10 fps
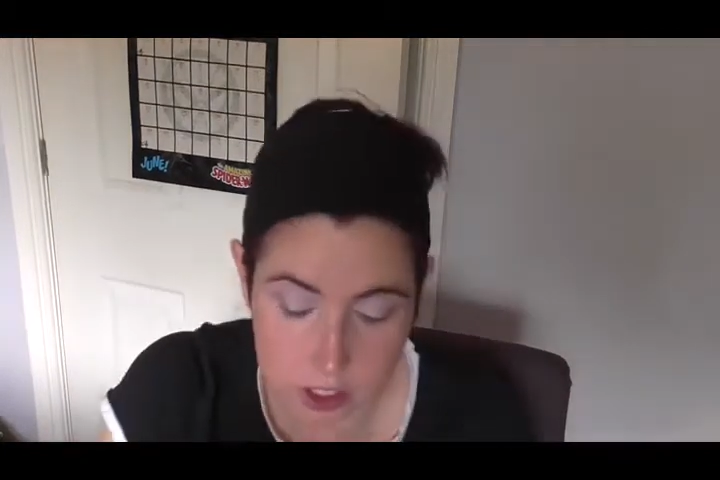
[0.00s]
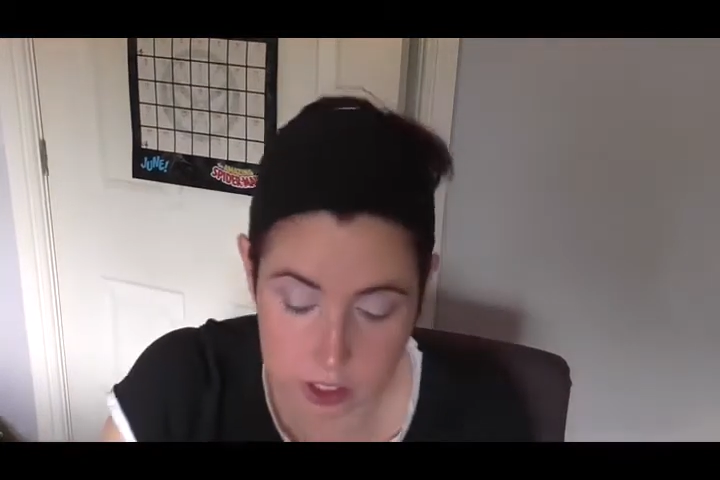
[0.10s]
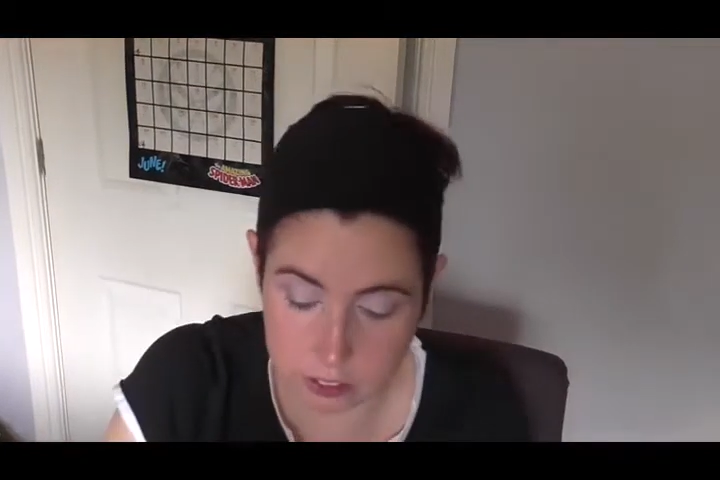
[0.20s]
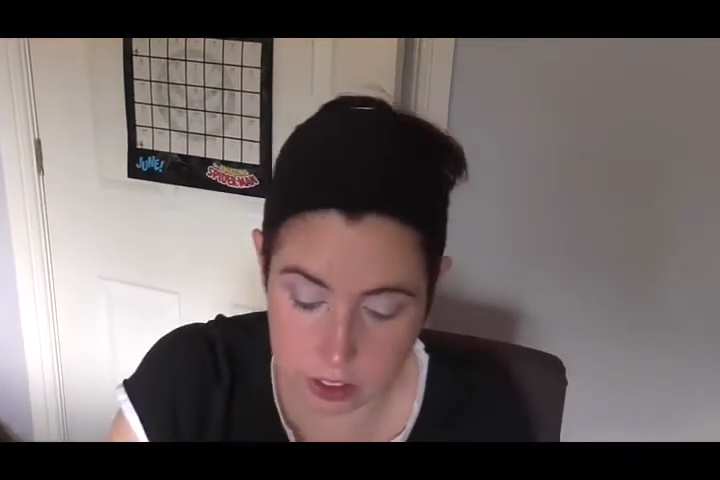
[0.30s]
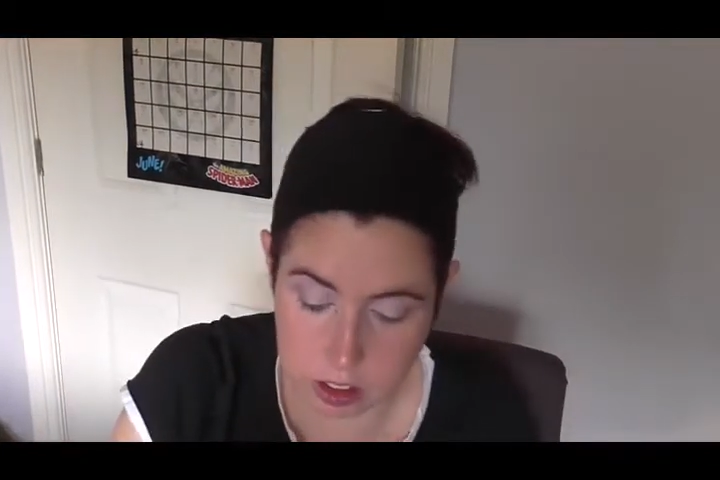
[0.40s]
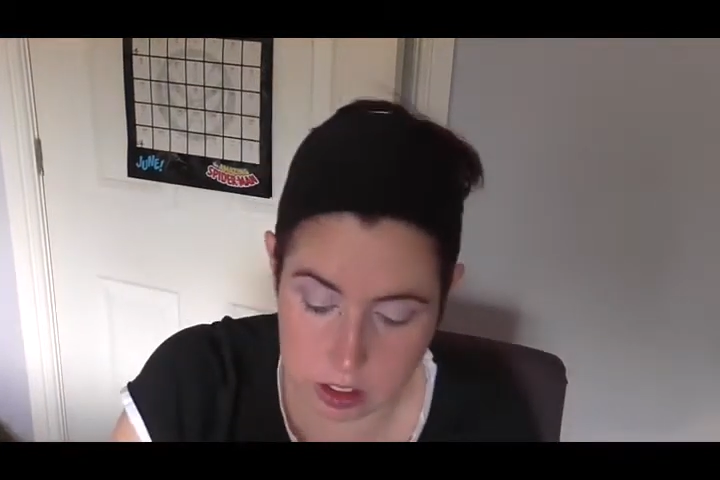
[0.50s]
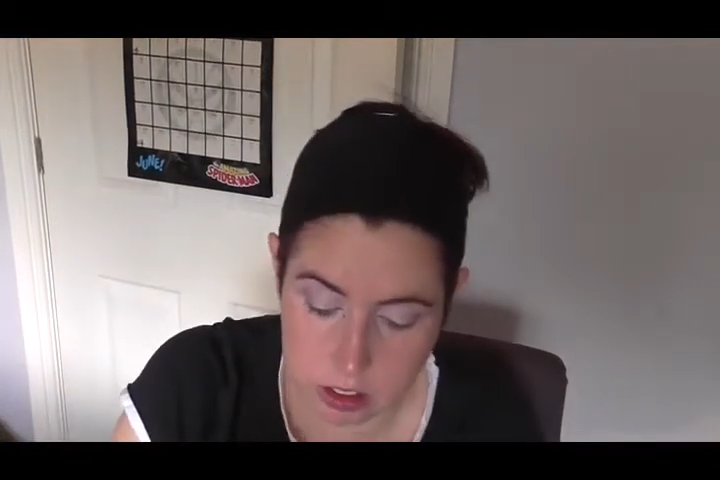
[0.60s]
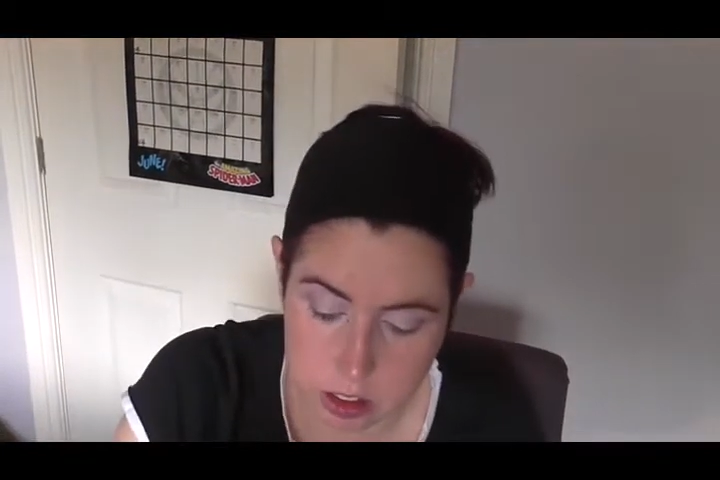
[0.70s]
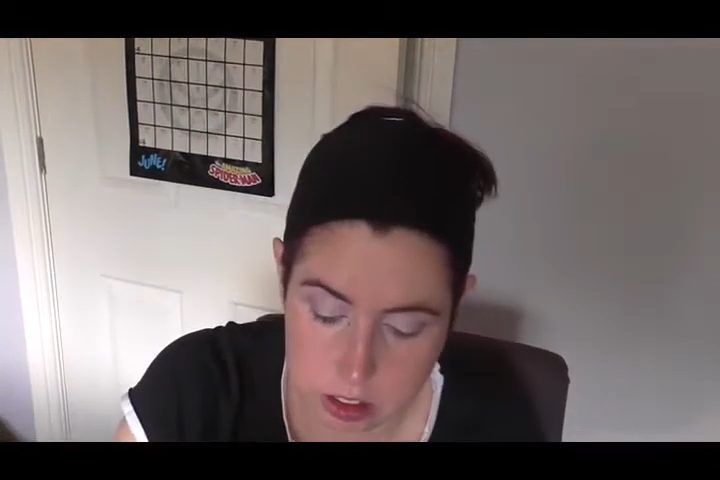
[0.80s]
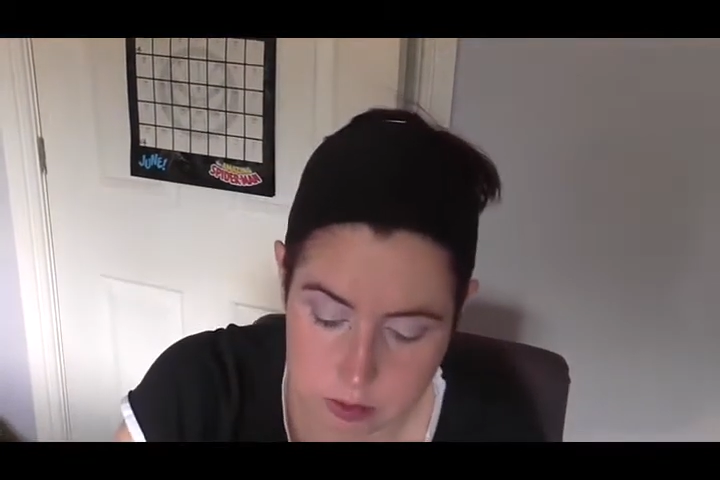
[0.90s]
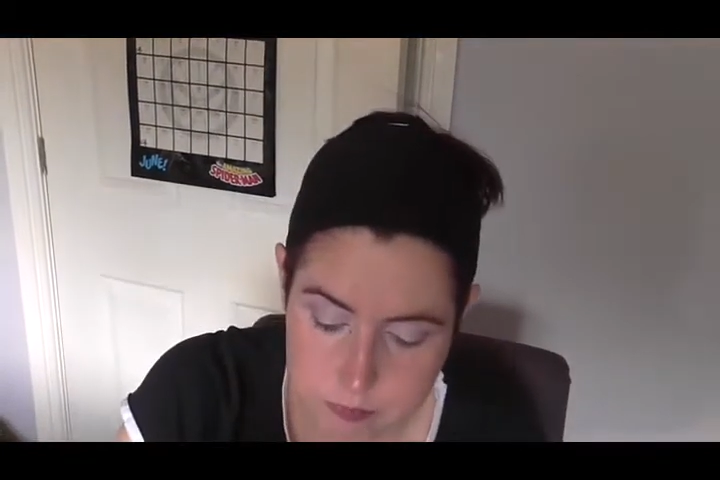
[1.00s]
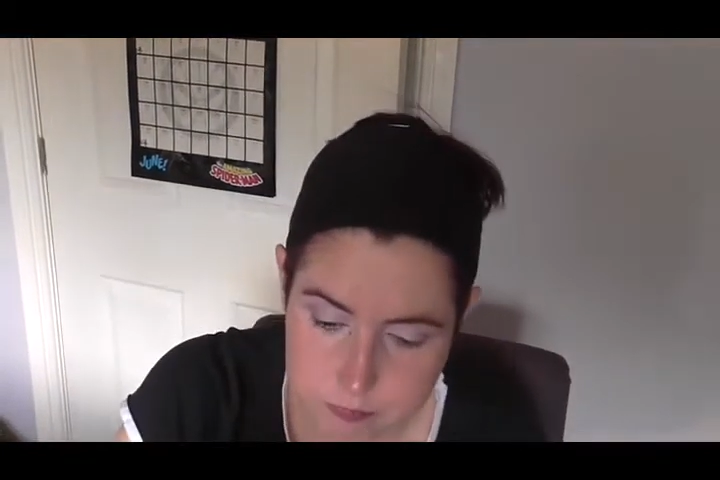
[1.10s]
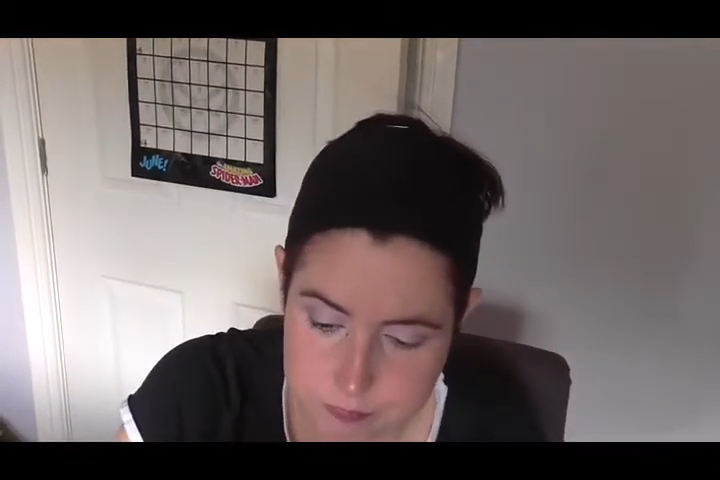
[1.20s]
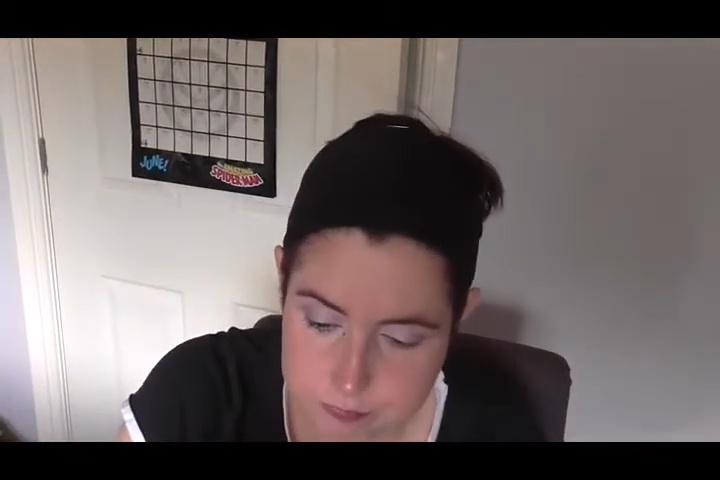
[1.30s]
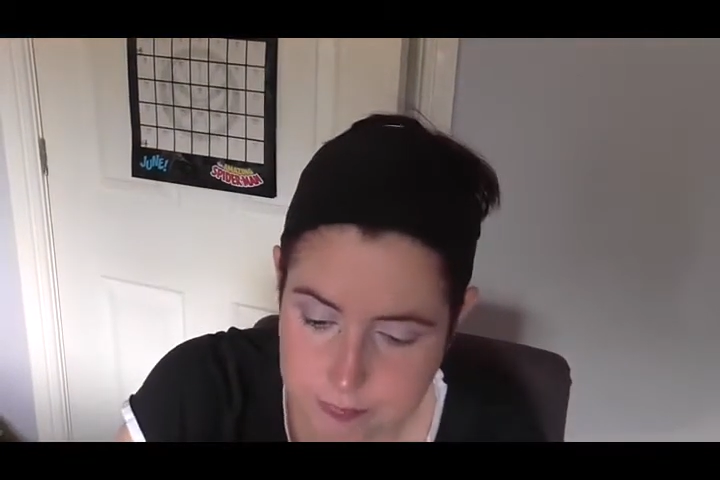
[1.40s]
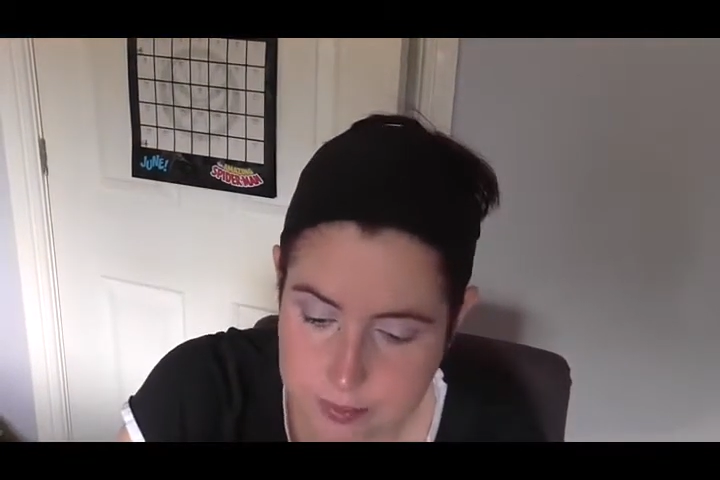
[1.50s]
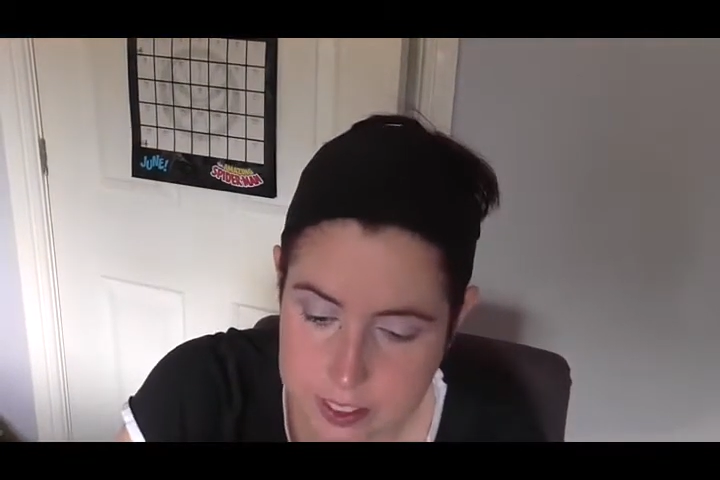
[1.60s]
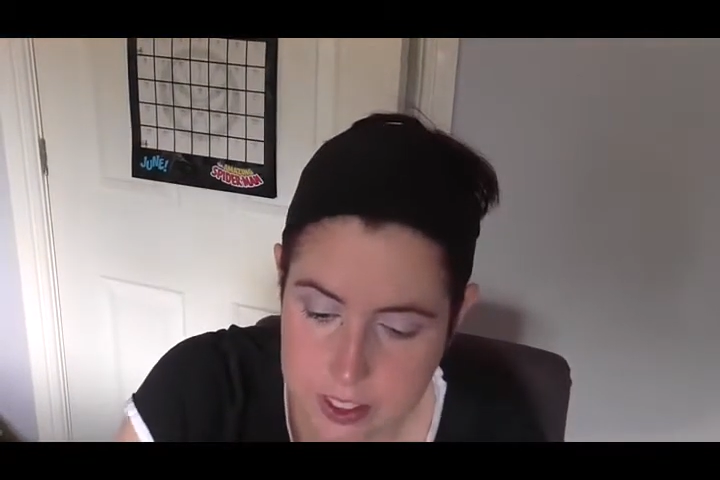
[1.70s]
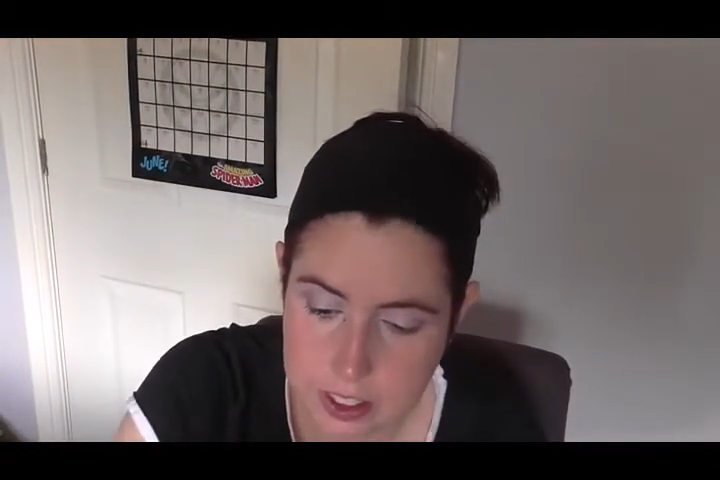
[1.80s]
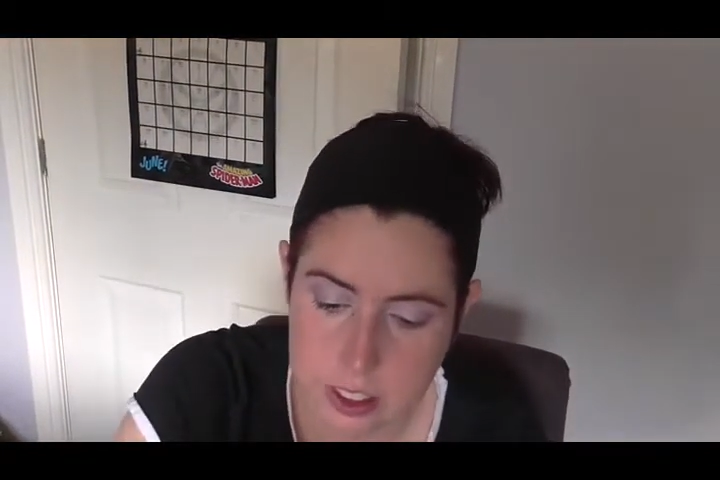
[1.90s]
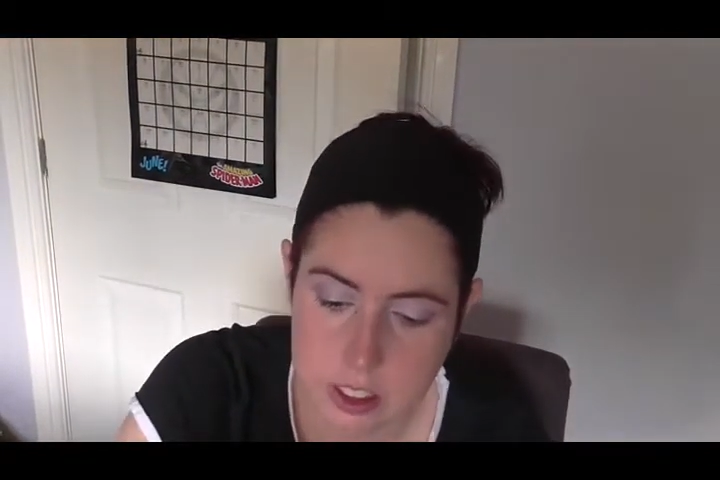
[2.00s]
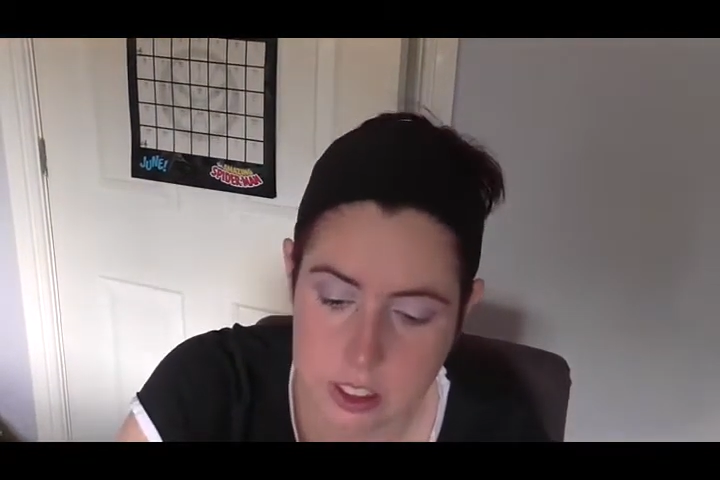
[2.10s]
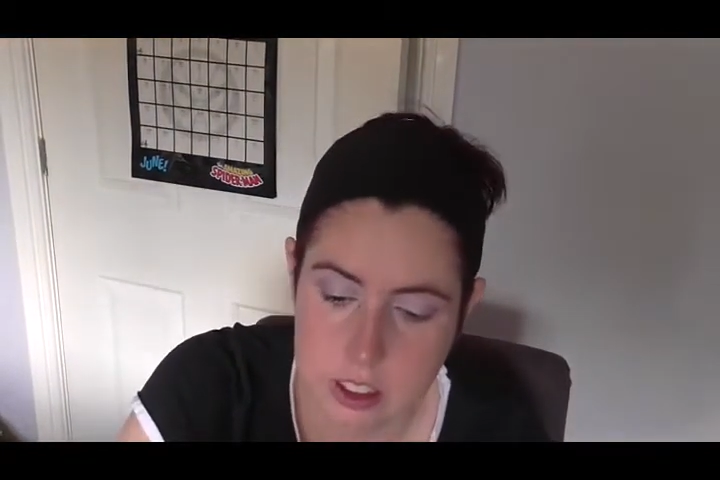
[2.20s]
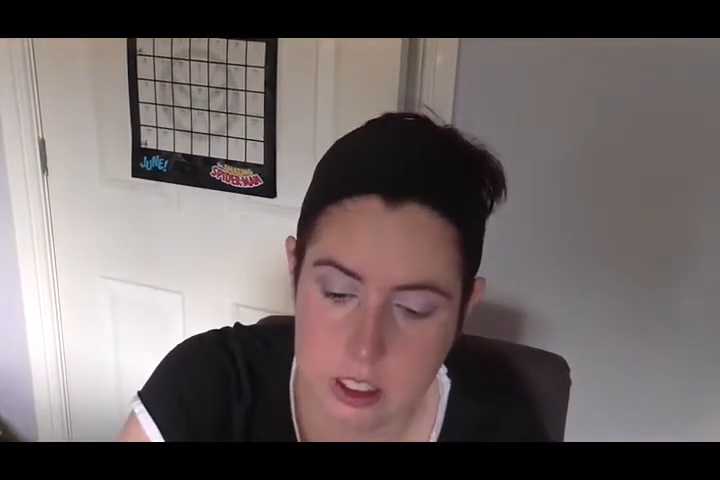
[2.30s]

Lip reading: to stab my nose. So